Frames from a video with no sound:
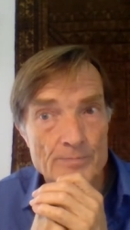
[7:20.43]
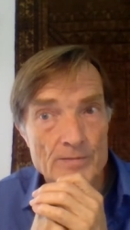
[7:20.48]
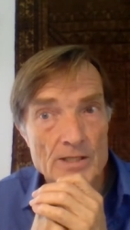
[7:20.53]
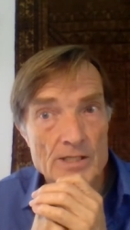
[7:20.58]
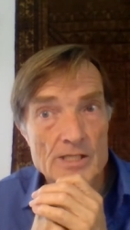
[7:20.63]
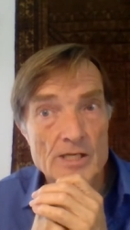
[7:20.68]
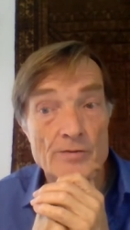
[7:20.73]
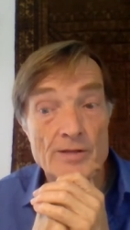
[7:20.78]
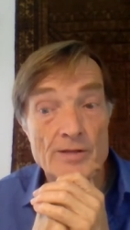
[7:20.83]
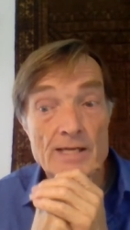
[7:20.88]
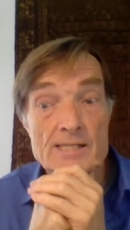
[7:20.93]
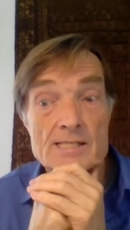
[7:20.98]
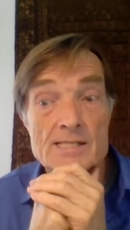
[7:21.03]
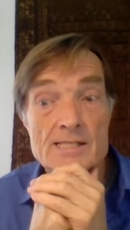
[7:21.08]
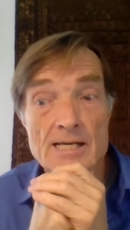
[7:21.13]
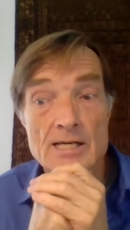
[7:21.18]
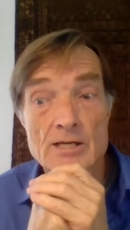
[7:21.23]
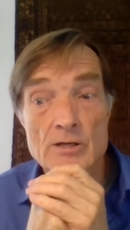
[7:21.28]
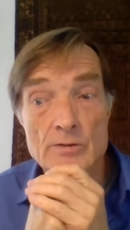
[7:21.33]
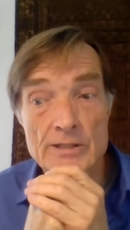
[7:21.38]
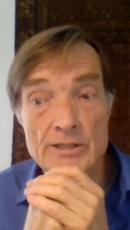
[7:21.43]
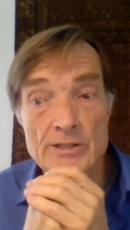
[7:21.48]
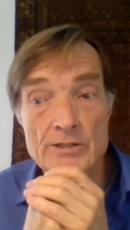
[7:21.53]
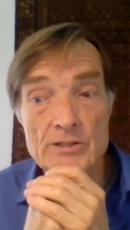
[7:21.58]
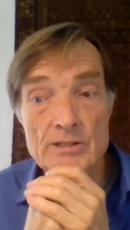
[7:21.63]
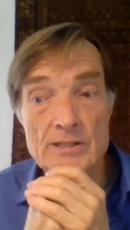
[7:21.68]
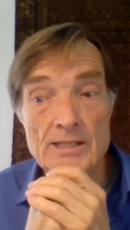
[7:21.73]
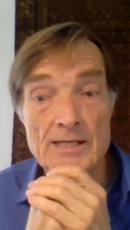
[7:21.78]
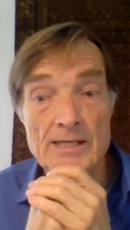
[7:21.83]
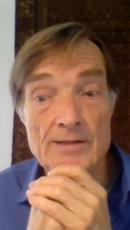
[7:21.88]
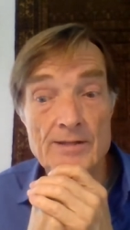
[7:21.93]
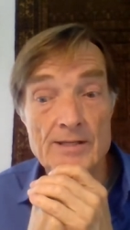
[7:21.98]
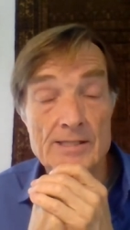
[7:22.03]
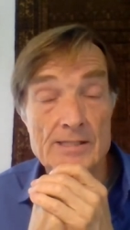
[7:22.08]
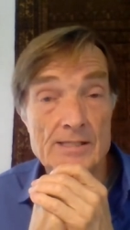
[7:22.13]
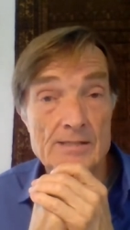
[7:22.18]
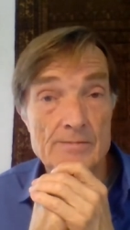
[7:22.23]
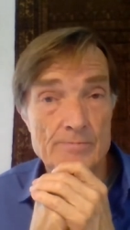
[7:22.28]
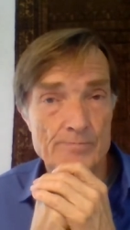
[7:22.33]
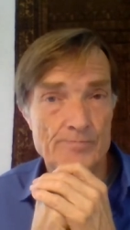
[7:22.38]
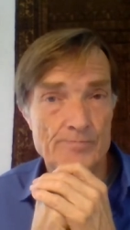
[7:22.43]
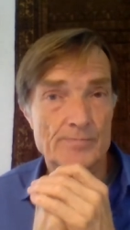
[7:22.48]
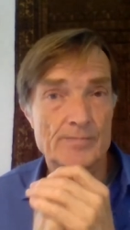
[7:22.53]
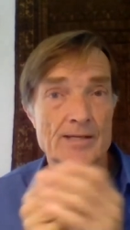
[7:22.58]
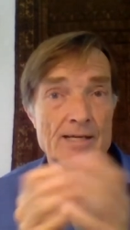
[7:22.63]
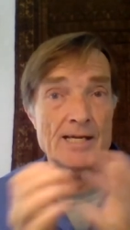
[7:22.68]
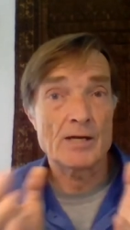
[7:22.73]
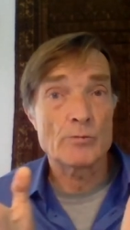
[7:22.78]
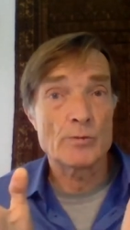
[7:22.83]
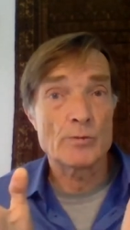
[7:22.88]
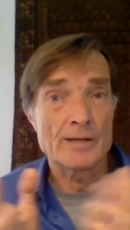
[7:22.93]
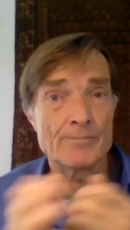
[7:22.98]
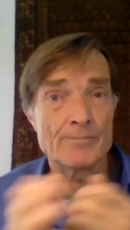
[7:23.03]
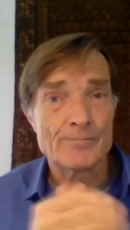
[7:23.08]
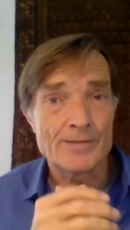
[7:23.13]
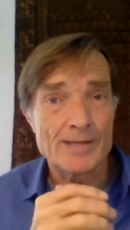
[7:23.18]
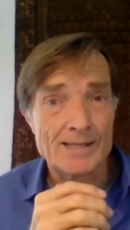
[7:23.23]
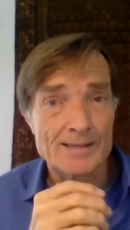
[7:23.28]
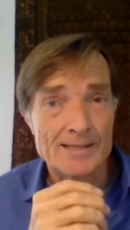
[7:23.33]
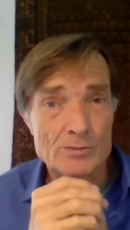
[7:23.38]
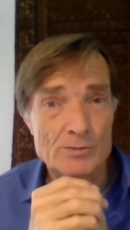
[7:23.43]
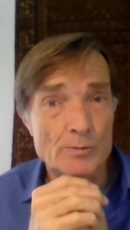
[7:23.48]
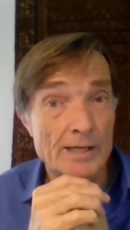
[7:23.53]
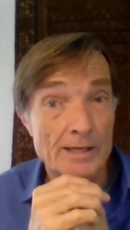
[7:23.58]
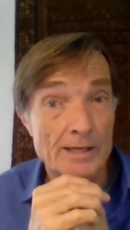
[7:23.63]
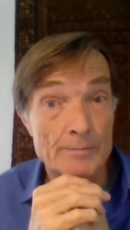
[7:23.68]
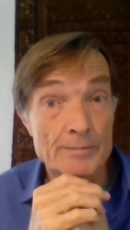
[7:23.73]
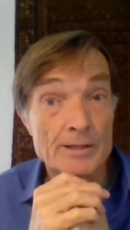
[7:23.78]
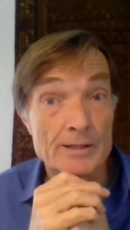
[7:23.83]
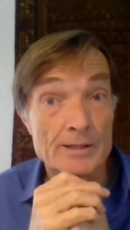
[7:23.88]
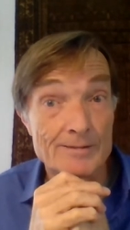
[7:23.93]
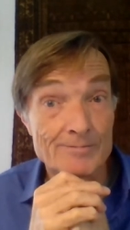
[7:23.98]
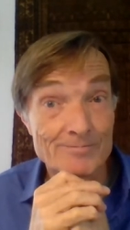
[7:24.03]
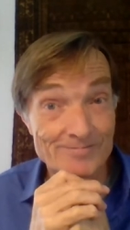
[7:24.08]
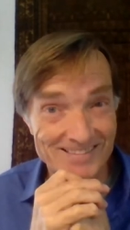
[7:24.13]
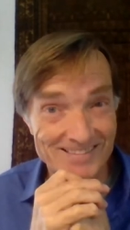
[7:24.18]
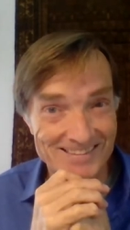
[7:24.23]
So that's how it, uh, that's I wear, that's why I'm here.